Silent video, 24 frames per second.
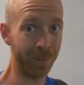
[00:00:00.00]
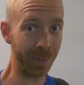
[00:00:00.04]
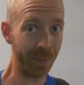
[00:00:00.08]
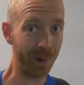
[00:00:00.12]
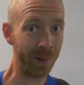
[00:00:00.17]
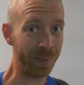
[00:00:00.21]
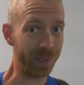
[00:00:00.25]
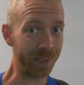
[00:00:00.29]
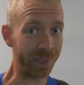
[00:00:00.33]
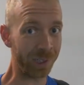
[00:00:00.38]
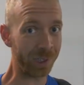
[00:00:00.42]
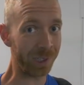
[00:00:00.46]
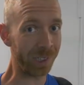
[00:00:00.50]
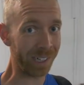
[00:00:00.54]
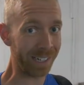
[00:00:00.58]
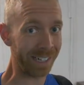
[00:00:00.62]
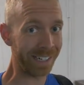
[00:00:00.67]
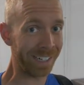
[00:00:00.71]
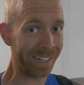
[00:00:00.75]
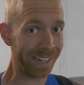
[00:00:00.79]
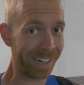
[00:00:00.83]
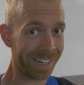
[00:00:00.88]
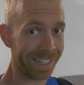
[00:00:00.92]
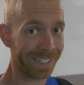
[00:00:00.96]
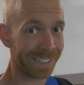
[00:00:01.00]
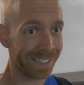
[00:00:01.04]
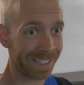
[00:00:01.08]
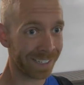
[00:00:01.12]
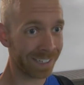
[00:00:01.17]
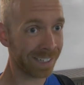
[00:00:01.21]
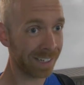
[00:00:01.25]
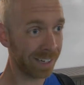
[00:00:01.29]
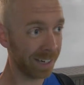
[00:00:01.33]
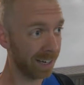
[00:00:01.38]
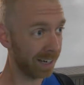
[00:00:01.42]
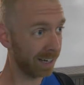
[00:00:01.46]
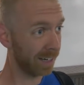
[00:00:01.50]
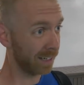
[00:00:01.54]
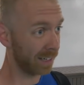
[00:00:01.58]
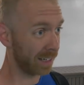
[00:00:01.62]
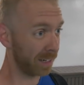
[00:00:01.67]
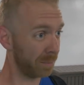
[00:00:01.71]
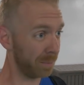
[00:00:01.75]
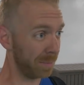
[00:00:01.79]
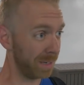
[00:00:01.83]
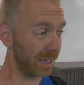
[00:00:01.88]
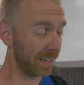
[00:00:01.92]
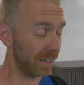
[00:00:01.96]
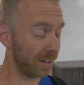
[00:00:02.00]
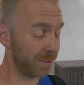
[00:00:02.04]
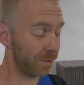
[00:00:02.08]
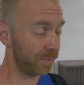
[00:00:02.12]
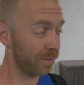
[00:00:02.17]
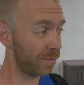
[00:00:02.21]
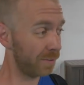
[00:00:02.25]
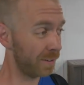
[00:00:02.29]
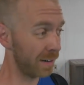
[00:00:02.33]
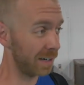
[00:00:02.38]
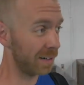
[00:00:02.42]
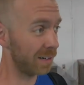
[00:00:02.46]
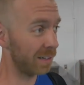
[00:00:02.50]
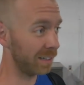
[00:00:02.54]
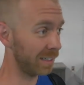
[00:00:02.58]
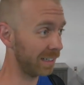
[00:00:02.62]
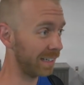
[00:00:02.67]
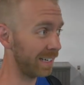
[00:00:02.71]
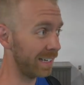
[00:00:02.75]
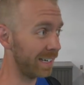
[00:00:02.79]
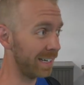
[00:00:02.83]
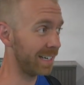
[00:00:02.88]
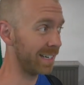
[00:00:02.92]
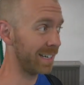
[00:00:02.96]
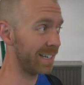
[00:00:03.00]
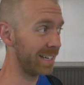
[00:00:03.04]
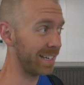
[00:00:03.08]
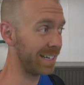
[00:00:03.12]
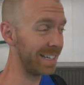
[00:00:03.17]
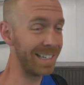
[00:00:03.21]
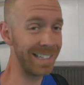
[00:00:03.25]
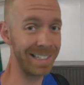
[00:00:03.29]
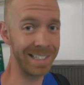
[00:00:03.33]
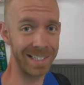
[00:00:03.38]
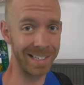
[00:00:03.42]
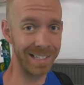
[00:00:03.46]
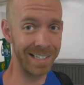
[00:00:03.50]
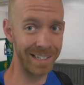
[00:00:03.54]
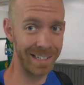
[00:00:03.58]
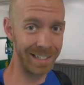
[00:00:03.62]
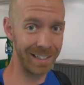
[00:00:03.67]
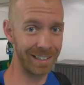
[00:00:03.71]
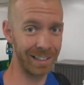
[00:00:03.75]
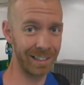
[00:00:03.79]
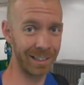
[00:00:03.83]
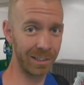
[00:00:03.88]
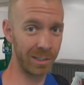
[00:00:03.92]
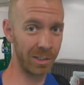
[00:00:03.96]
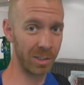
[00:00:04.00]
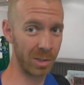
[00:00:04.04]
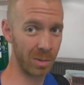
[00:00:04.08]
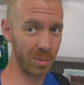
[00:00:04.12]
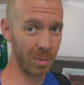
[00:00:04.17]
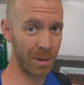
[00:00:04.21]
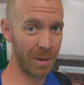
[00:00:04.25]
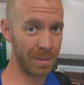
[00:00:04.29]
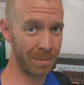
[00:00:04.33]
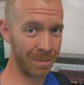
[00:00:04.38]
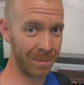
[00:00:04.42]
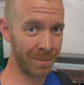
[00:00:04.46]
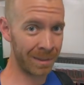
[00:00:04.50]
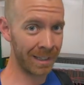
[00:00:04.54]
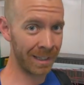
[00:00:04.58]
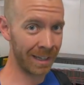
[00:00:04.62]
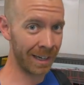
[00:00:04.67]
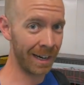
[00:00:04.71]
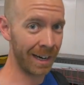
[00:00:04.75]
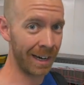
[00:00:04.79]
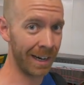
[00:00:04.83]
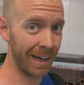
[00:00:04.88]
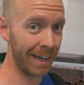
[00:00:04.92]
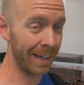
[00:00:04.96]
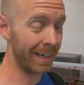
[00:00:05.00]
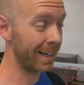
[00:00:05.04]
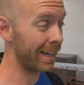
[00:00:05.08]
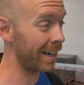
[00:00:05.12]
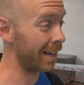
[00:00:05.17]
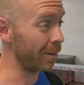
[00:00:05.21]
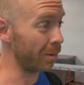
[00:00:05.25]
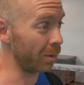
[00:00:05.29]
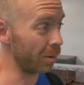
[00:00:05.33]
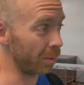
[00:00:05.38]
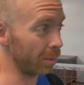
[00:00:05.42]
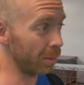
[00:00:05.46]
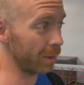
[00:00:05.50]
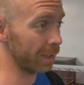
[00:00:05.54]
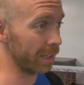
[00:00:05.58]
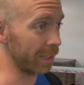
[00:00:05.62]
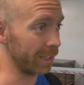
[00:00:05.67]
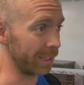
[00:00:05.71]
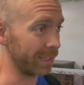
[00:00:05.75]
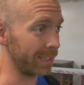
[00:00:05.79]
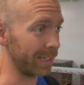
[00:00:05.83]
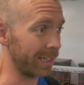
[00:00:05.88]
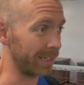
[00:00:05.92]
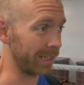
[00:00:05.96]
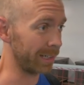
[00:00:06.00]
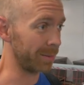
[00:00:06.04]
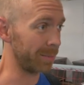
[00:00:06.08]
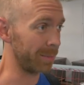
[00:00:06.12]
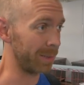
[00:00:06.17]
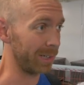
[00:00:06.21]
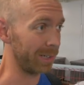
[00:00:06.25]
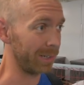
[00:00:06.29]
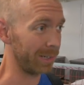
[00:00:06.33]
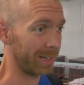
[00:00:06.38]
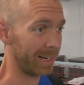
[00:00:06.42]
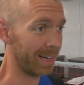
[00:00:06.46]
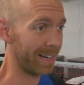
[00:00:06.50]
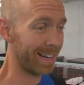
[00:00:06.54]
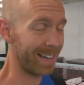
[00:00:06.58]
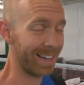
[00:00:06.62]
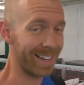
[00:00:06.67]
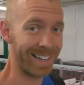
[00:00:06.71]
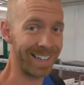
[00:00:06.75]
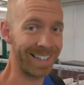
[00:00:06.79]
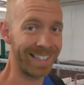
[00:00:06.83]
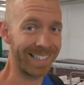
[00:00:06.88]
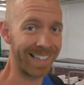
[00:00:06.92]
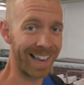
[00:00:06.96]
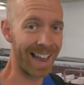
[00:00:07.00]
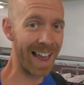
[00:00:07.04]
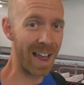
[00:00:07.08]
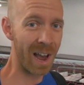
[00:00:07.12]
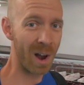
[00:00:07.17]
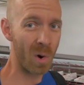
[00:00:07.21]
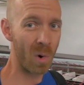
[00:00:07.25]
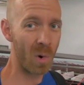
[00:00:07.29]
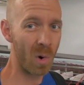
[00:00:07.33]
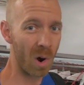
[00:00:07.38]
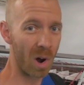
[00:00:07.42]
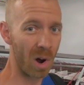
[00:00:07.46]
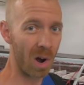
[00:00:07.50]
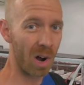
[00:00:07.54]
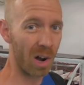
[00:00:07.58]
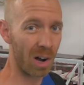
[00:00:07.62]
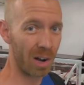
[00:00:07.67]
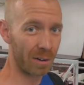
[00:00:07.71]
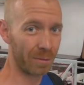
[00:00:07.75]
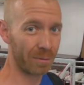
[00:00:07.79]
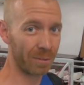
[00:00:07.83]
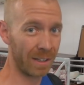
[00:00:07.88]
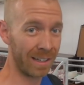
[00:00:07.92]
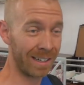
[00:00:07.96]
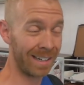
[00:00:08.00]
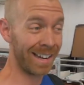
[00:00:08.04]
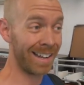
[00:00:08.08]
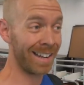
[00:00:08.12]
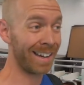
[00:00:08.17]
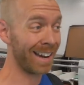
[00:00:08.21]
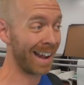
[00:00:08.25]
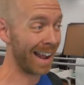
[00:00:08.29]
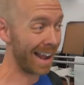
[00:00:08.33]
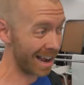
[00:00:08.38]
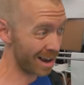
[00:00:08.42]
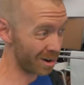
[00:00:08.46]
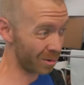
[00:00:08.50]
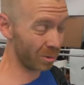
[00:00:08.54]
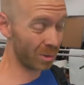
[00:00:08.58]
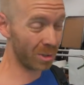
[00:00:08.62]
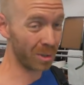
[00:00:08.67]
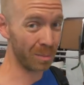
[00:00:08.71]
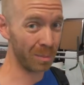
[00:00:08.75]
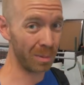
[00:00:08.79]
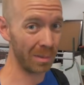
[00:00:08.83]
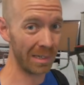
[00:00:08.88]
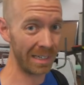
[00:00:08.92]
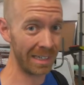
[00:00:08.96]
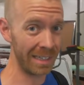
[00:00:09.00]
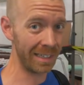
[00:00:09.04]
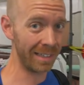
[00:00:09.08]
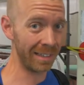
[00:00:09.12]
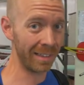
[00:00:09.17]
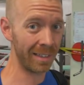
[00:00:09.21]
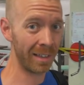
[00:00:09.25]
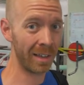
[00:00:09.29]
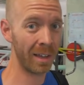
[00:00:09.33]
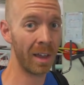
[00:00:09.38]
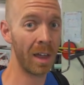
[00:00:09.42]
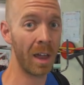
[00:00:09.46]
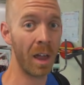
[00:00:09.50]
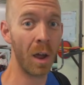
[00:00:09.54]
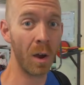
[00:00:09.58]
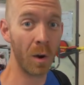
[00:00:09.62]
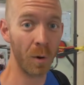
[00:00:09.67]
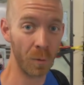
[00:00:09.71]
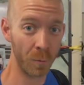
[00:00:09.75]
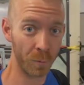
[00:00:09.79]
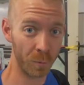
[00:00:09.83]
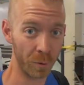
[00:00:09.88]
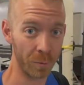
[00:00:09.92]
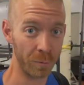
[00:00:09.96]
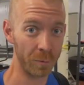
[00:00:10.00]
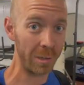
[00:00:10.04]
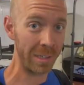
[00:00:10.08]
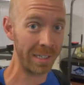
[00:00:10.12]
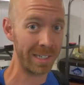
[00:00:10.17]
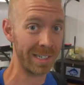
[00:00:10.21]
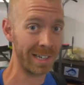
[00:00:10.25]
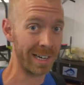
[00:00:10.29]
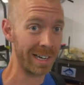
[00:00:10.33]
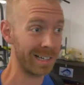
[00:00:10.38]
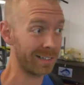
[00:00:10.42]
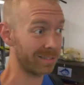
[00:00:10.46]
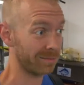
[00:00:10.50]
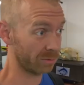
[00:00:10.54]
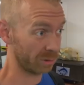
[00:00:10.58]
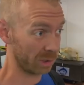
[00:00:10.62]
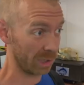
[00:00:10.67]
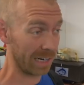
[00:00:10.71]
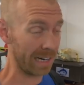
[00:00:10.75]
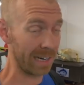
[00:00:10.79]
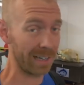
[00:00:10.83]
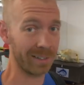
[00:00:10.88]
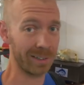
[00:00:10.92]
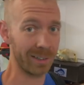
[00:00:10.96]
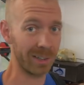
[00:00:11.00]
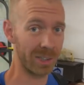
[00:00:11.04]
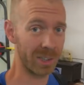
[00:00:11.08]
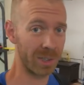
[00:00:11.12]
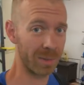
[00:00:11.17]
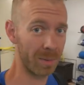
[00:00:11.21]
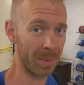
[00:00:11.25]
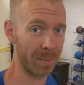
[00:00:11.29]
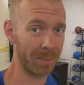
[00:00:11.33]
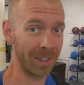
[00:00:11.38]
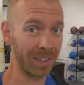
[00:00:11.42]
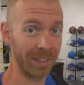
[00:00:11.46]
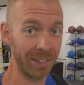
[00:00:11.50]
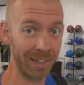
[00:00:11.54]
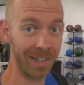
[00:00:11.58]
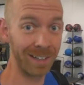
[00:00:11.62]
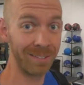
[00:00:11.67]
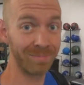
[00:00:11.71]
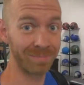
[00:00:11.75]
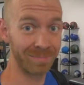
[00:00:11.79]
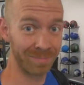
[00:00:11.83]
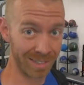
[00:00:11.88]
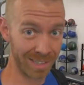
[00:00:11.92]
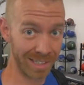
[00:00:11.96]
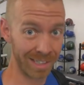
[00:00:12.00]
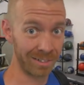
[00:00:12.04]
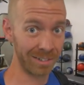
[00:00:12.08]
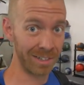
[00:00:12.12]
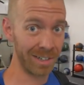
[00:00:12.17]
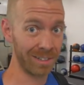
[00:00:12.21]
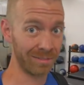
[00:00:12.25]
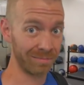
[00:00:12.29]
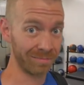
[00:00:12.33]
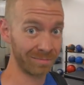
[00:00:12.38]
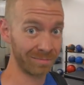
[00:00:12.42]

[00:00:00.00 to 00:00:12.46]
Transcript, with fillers: Morning, Trainiacs. Gonna be a fairly easy little swim today. What we're gonna talk about is how often and how to breathe for freestyle triathlon swimming. All right, stick around.